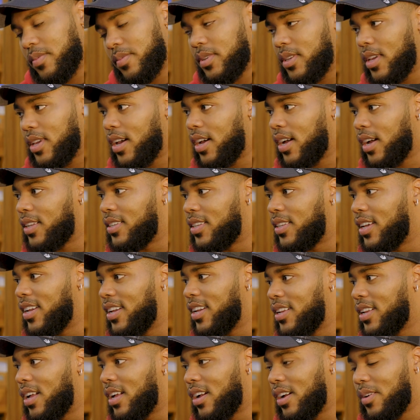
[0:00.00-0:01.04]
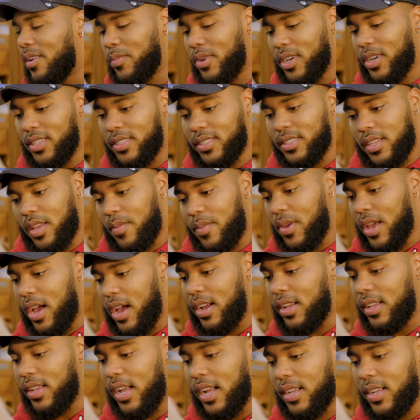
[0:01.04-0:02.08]
Yeah, I did. But I mean,
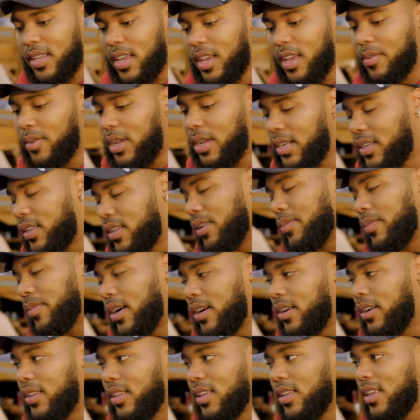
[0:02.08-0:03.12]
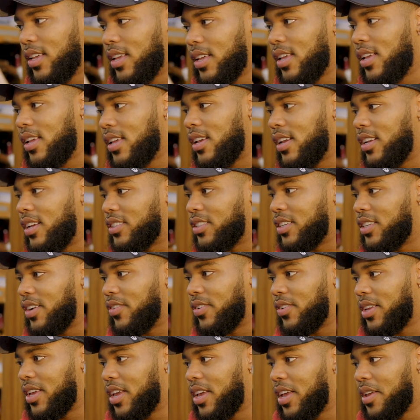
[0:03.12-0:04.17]
I come out each and
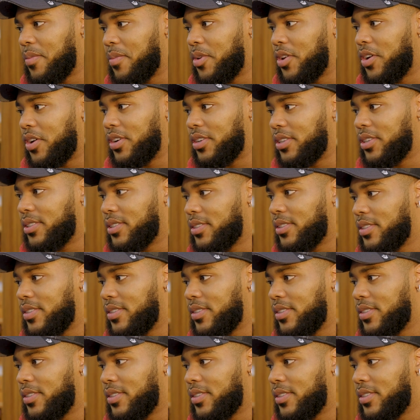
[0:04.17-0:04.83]
every game. You know,